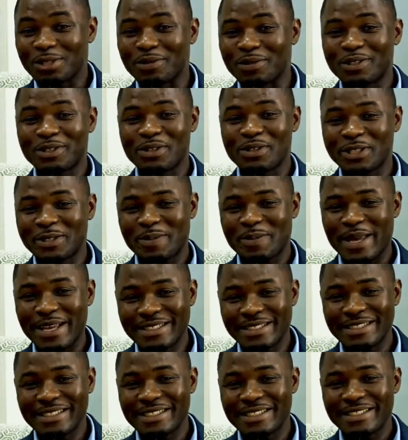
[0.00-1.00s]
A lot of
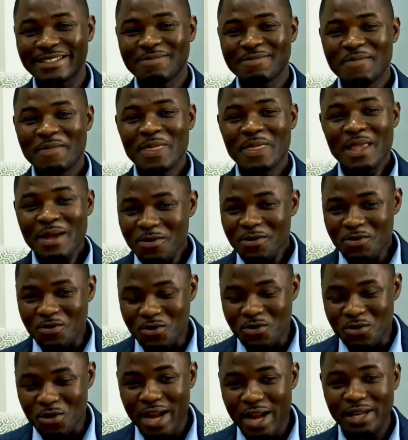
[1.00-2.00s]
suspense.
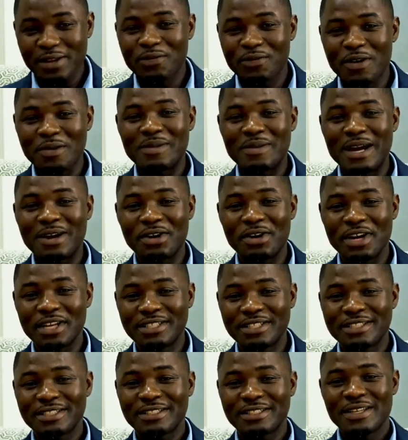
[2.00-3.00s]
Ready for
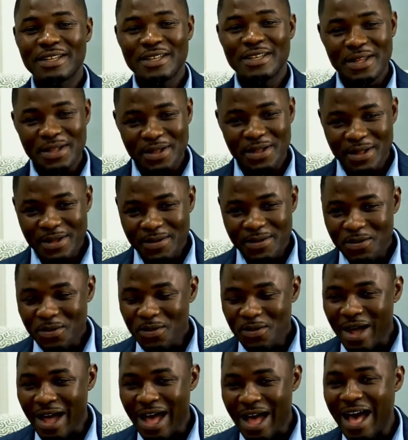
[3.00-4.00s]
marriage.
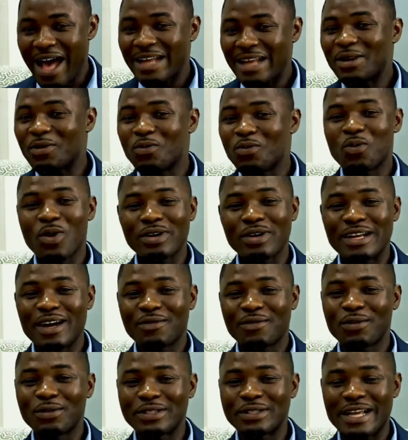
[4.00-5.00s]
Had a
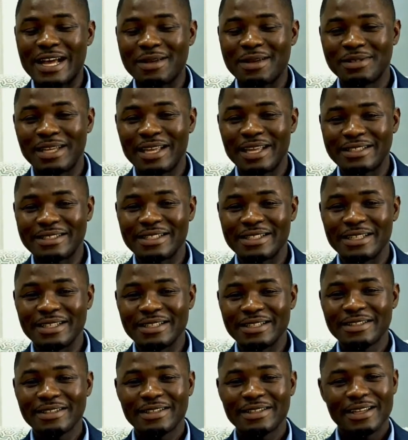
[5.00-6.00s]
wonderful time
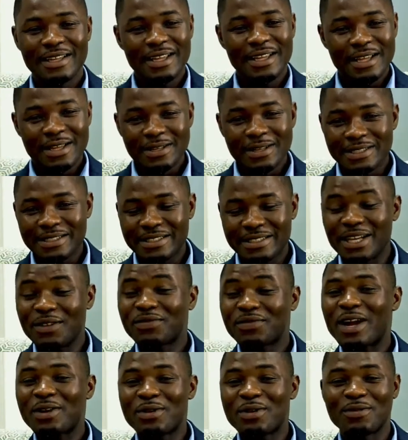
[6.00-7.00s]
dating.
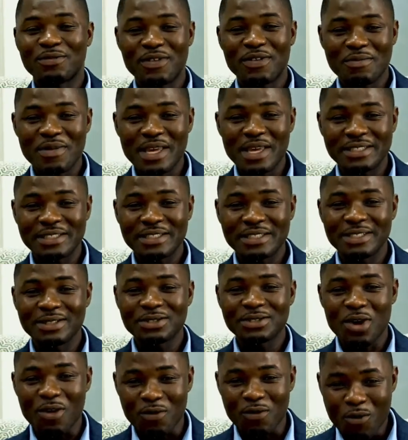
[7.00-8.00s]
Several
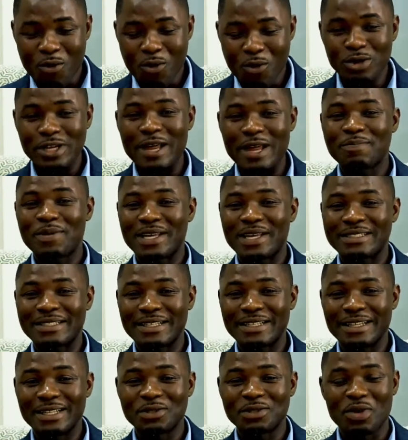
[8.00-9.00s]
confirmations of who the
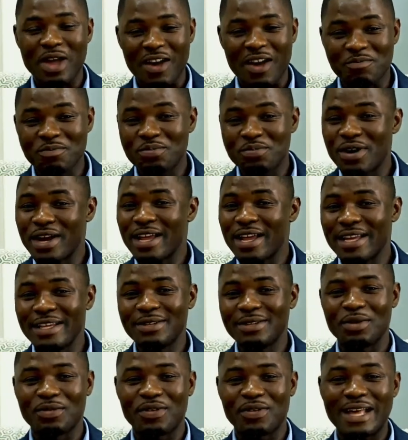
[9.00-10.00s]
person is. We have
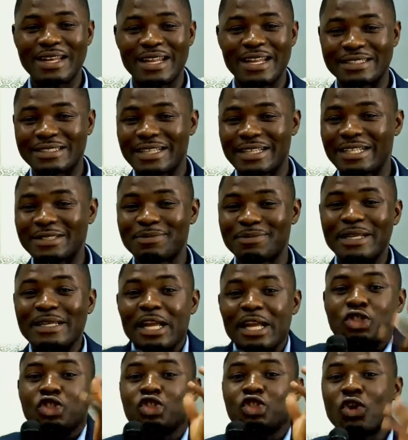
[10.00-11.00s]
prayed. We've had
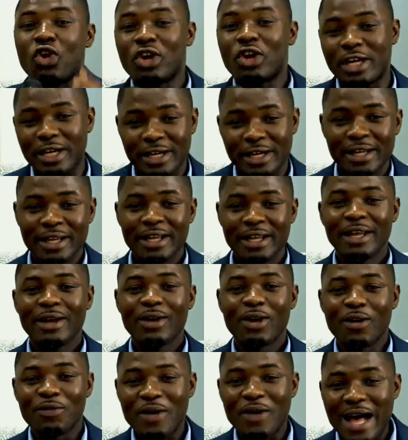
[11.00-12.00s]
excitement. The shock
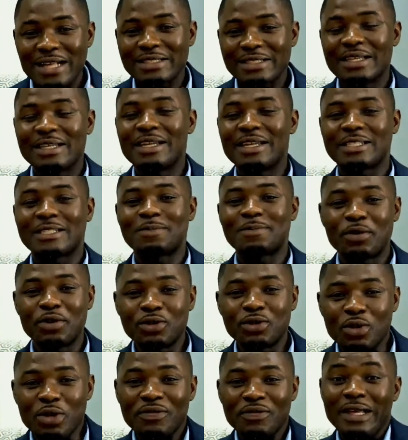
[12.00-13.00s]
of asking the
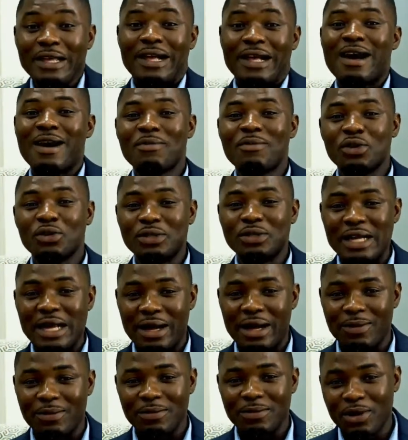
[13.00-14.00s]
spirit to even calm you
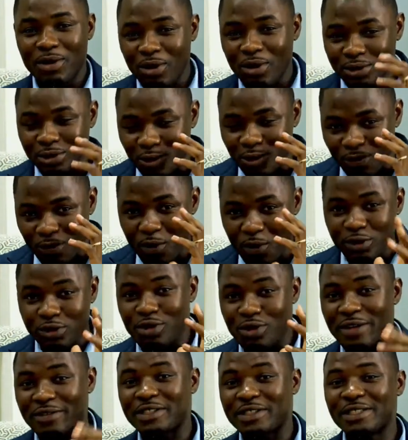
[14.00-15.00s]
down because of
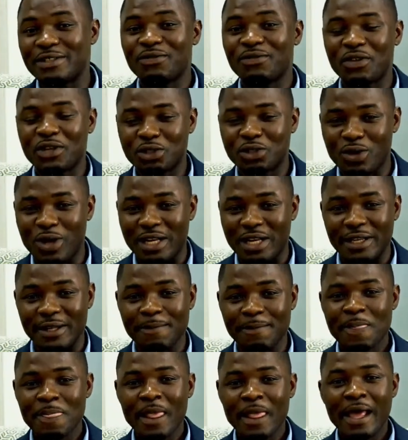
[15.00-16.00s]
what you have seen
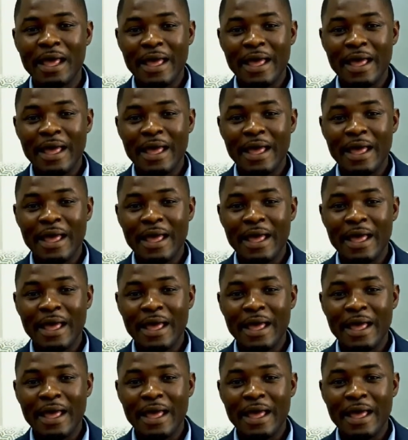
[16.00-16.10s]
visually.